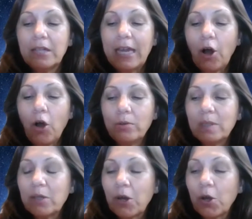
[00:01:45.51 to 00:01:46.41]
They
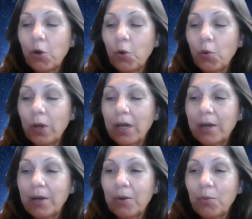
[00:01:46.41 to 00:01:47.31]
also
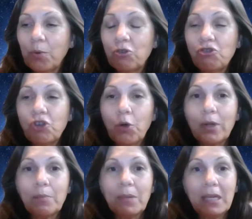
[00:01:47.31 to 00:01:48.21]
were
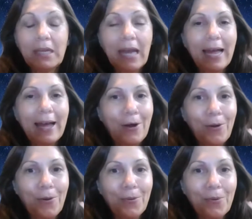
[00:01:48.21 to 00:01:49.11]
showing me
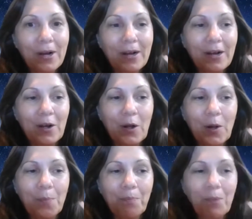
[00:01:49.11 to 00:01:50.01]
how
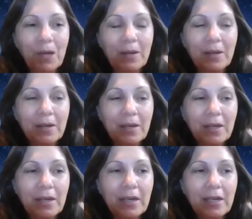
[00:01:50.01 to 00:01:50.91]
um,
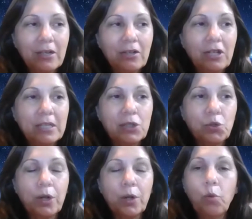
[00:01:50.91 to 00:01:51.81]
this
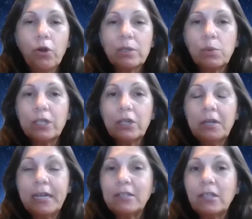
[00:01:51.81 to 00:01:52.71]
story works when
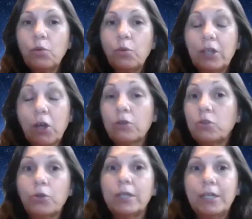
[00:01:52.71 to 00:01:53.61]
connecting with
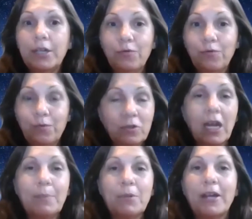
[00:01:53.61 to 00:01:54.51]
alternative
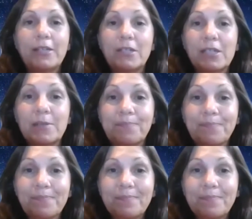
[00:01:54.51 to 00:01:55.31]
timelines,